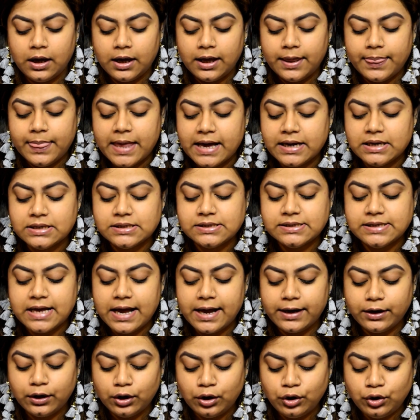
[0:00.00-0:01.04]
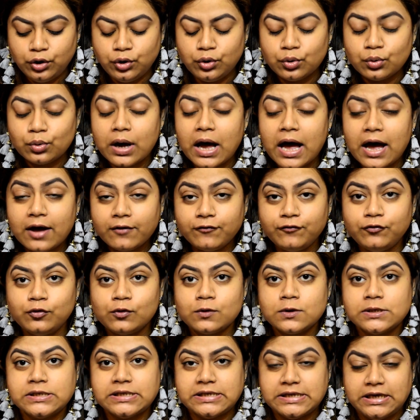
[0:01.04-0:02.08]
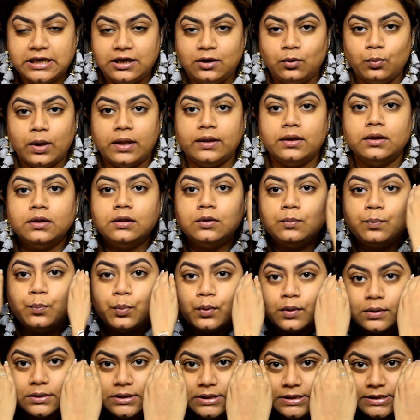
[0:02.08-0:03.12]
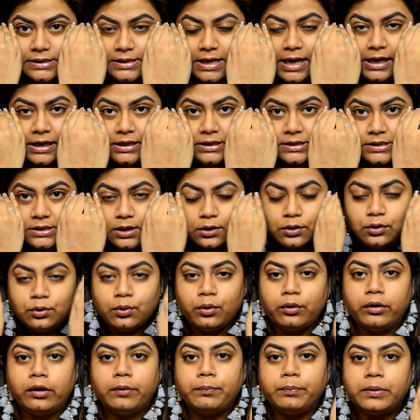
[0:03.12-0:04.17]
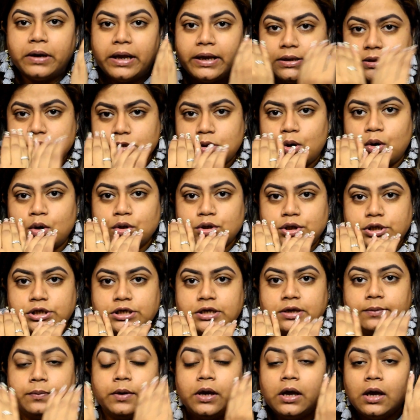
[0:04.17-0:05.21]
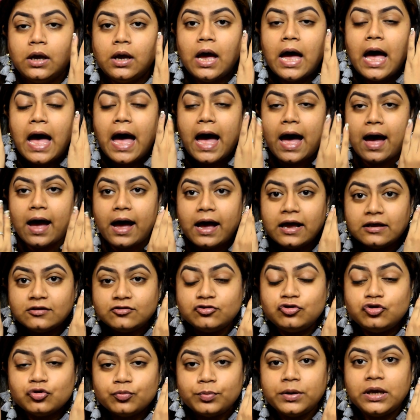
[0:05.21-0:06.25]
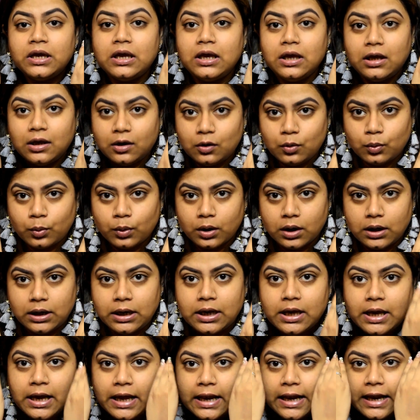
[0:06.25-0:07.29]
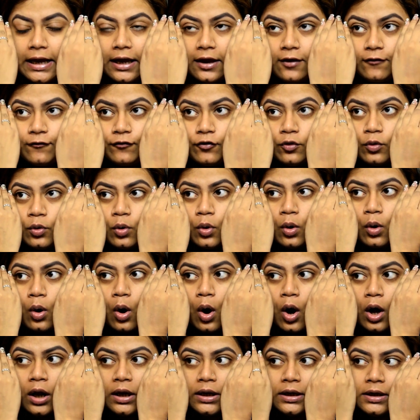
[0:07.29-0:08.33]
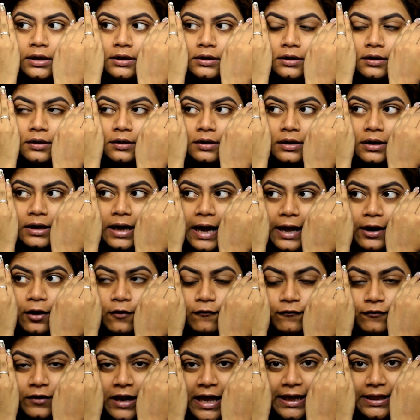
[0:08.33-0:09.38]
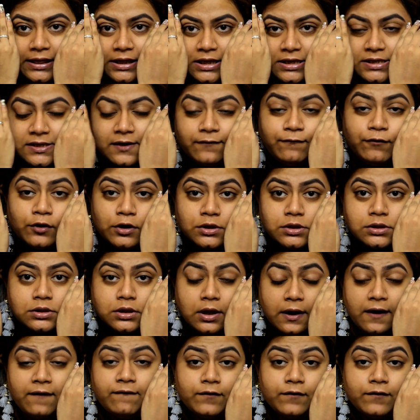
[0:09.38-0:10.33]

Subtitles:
That is that you have to see whether both the sides you are applying scotch tape has to be equal. Like if you go on kind of like this, if the